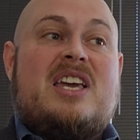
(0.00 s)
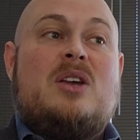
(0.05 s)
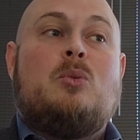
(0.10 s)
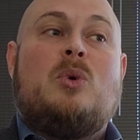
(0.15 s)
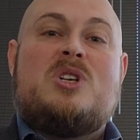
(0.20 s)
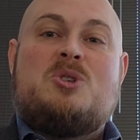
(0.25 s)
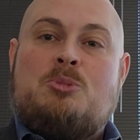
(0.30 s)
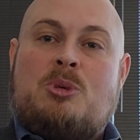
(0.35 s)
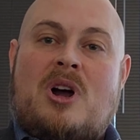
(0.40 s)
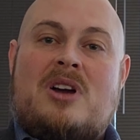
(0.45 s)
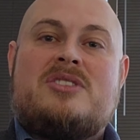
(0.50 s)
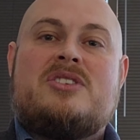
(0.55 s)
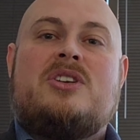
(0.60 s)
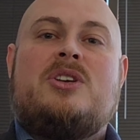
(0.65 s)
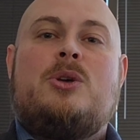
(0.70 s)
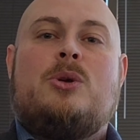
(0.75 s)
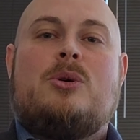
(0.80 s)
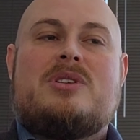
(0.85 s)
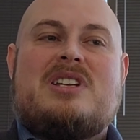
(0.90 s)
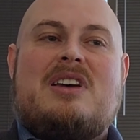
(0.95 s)
in which
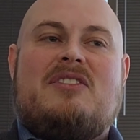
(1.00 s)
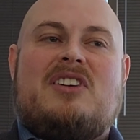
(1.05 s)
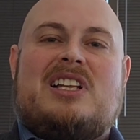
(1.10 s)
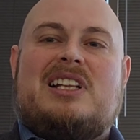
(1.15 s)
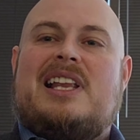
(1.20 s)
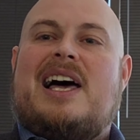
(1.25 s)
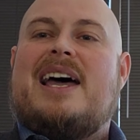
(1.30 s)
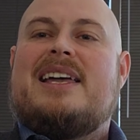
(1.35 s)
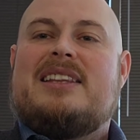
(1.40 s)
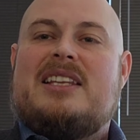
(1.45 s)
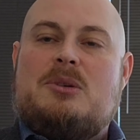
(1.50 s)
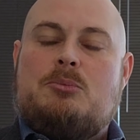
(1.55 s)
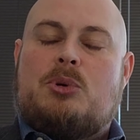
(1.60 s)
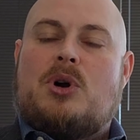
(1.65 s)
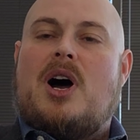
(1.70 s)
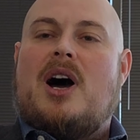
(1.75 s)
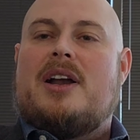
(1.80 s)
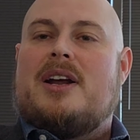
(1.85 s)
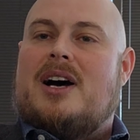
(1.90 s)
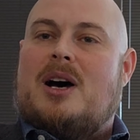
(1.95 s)
prosecutors have gladly
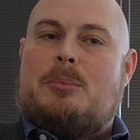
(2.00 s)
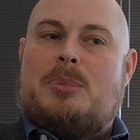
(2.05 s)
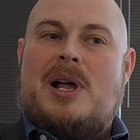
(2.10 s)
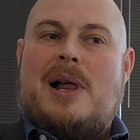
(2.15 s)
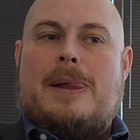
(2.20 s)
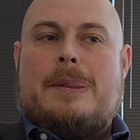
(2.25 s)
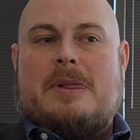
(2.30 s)
brought up